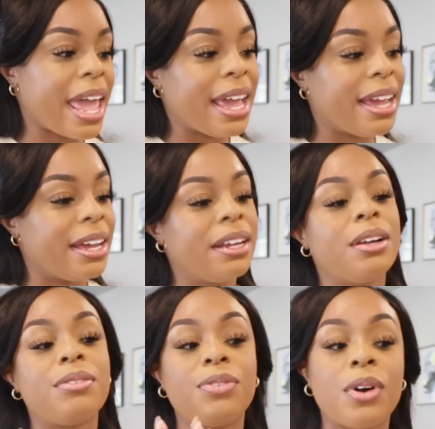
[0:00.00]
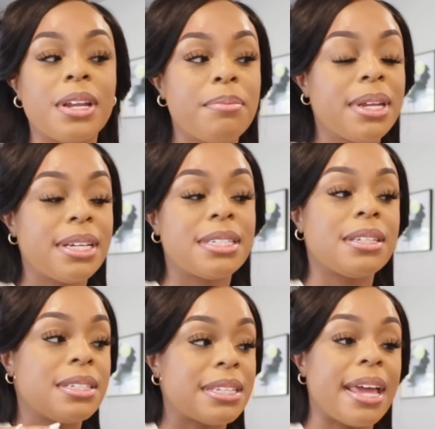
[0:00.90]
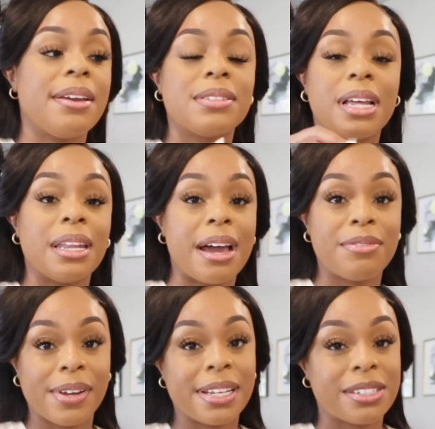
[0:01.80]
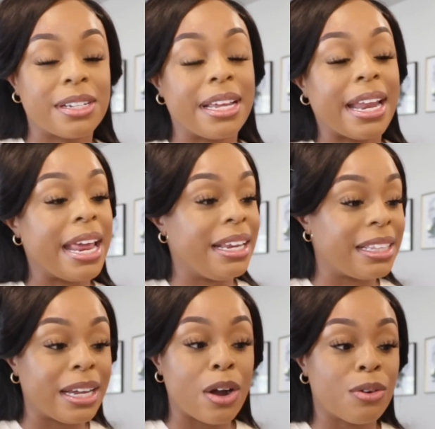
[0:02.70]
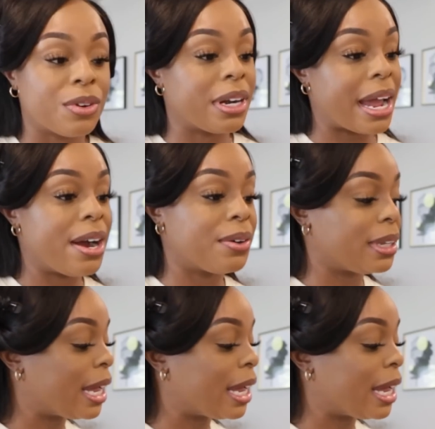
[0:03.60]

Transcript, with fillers: And 40 minutes saves a lot faster than anything over an hour.